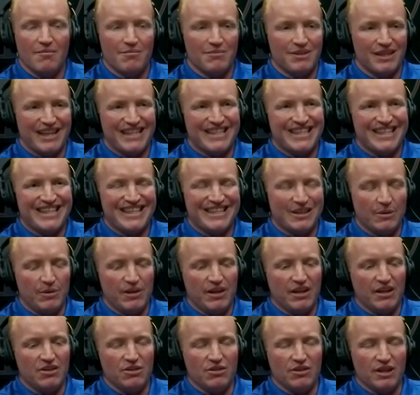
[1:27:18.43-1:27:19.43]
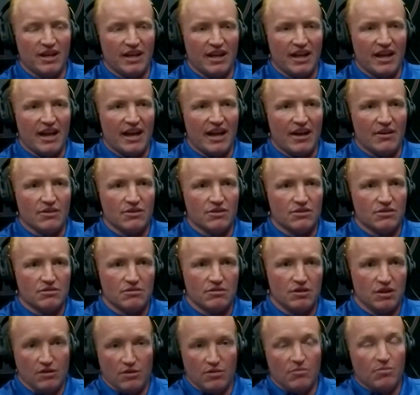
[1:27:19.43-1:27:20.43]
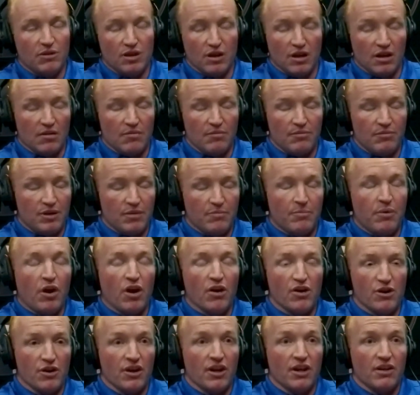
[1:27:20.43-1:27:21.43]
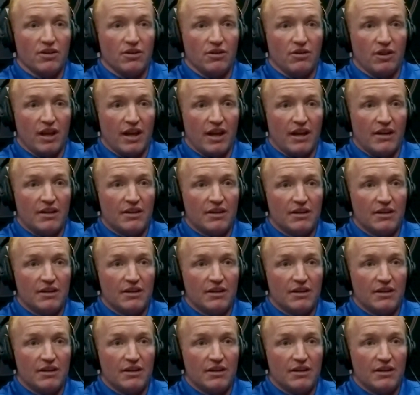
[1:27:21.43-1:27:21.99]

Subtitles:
But that's easy. We can do that in house. The partner can do that.